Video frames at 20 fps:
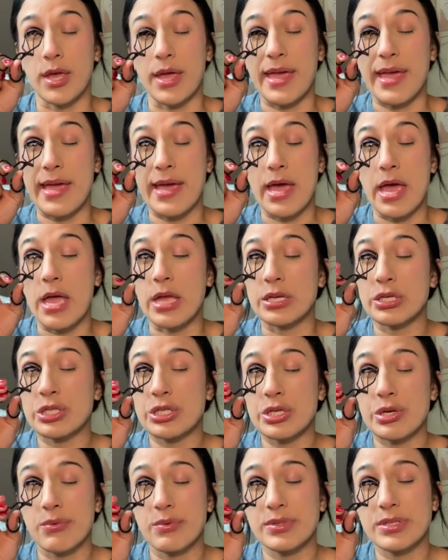and
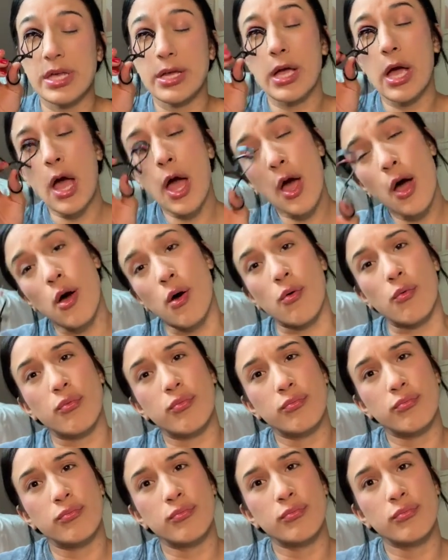she was like, oh,
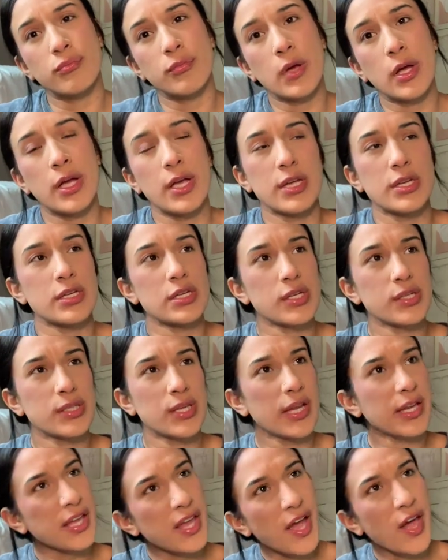she was
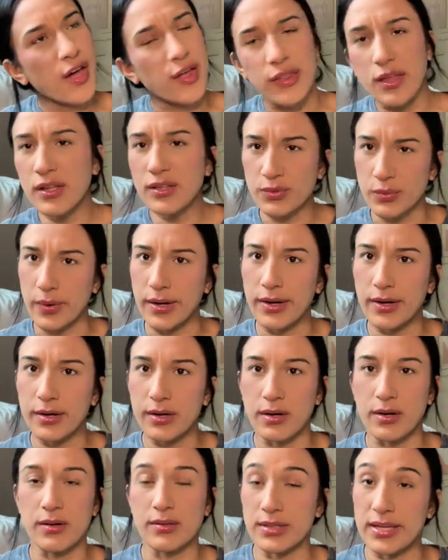like, yeah, that's weird.
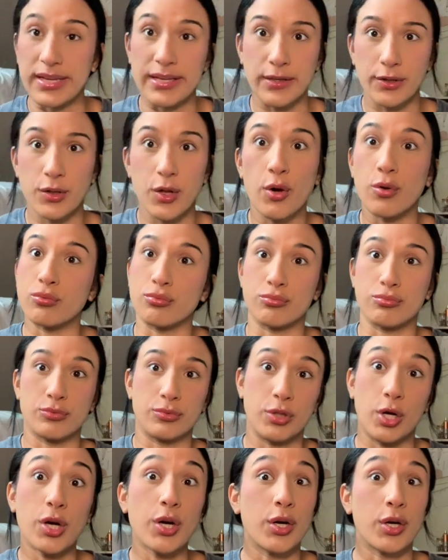And I was like, no,
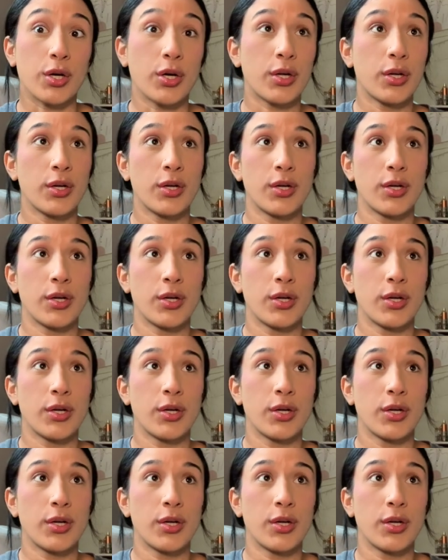duh.